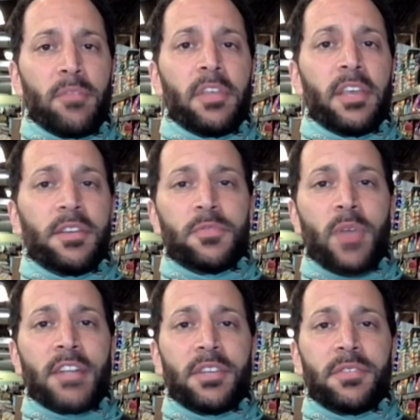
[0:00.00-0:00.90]
Hills,
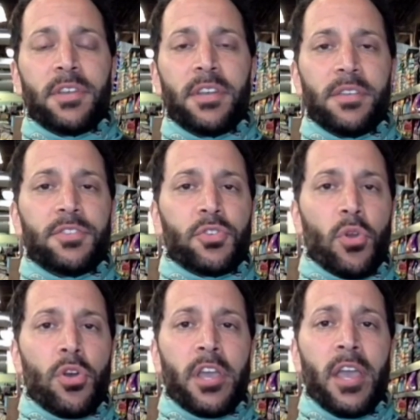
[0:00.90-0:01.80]
Rochester Hills,
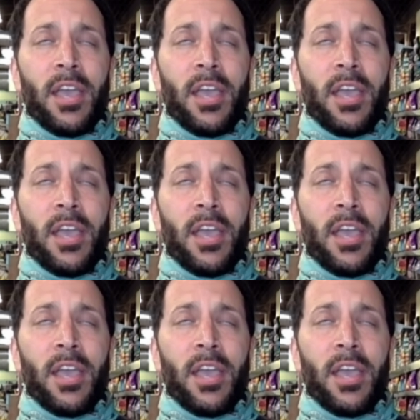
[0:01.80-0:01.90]
Troy,